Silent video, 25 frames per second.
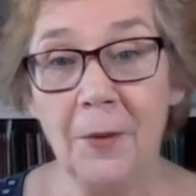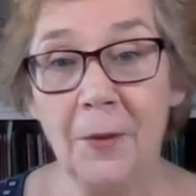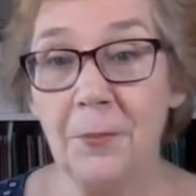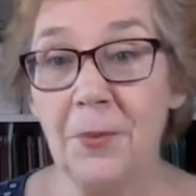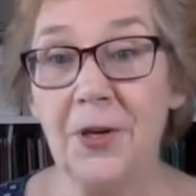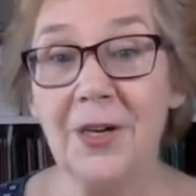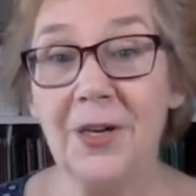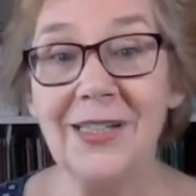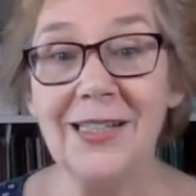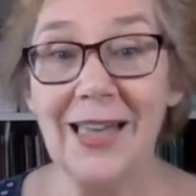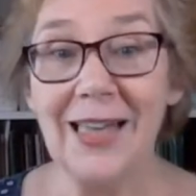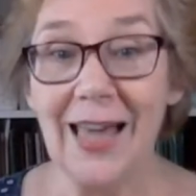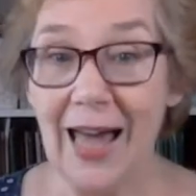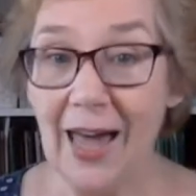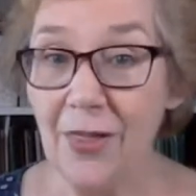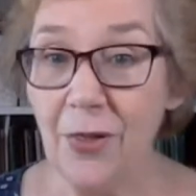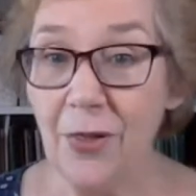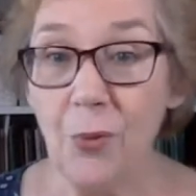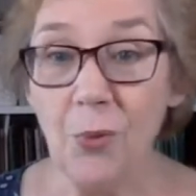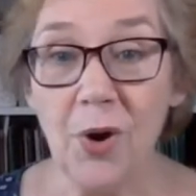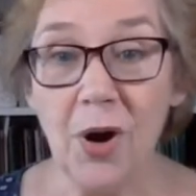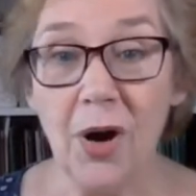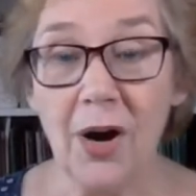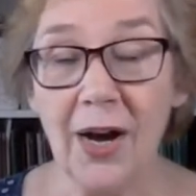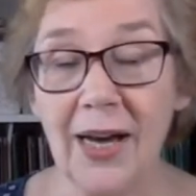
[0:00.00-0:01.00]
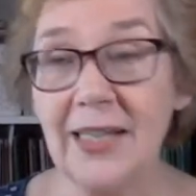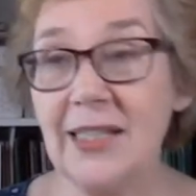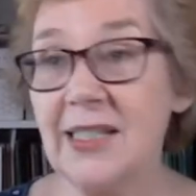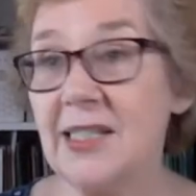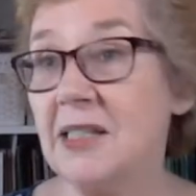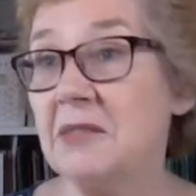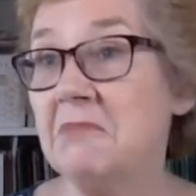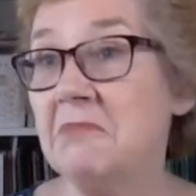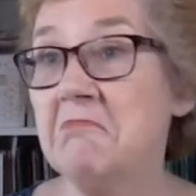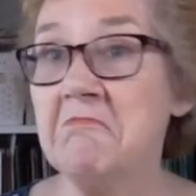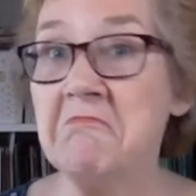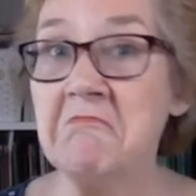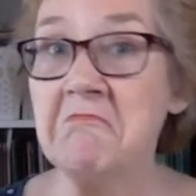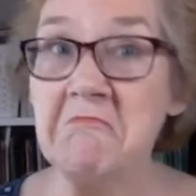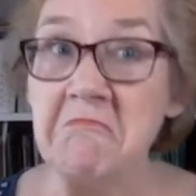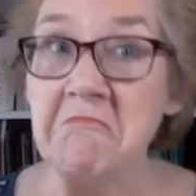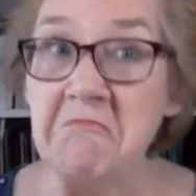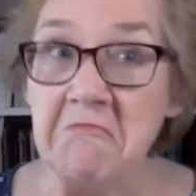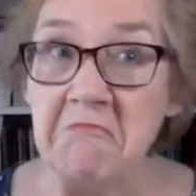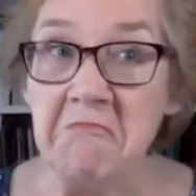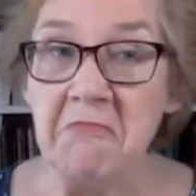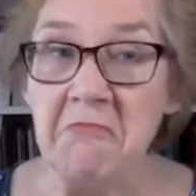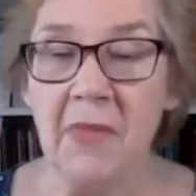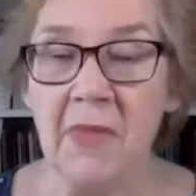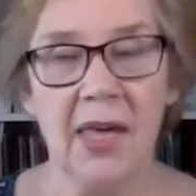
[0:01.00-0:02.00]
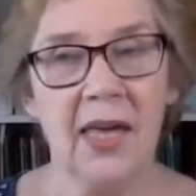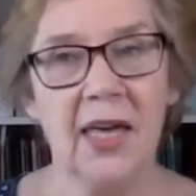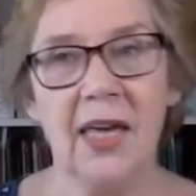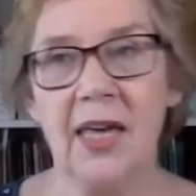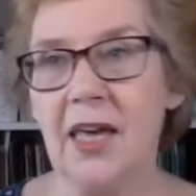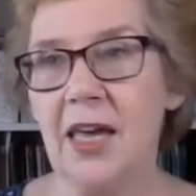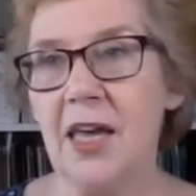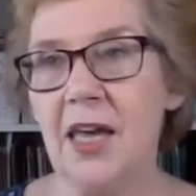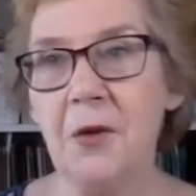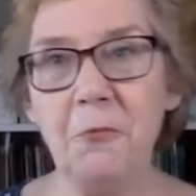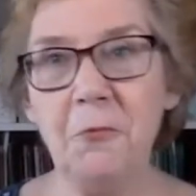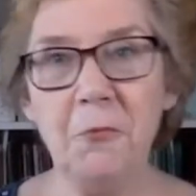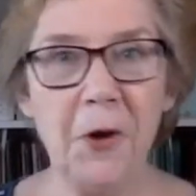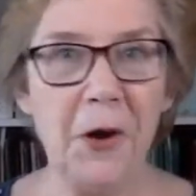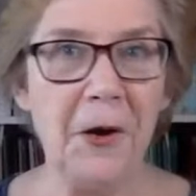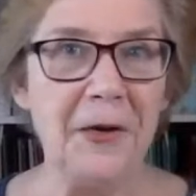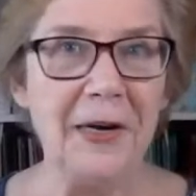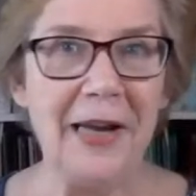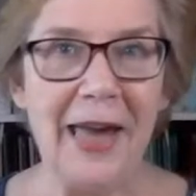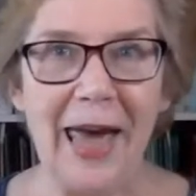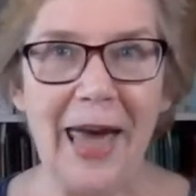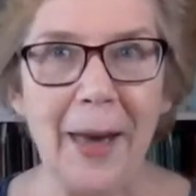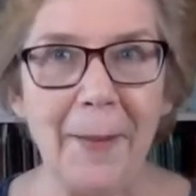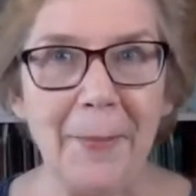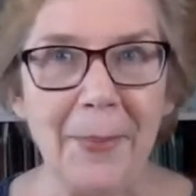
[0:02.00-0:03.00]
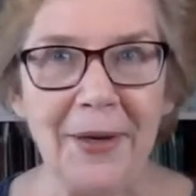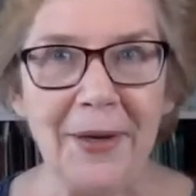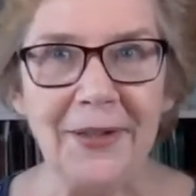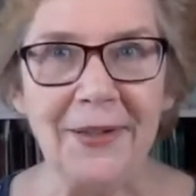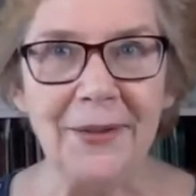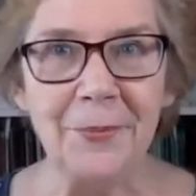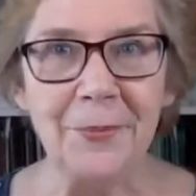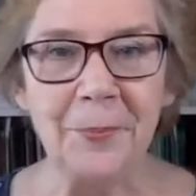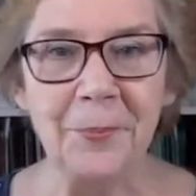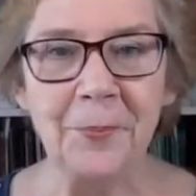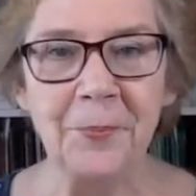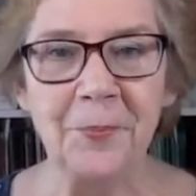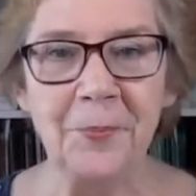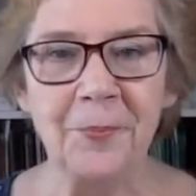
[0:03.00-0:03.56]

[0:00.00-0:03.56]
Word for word: Because otherwise, it won't happen.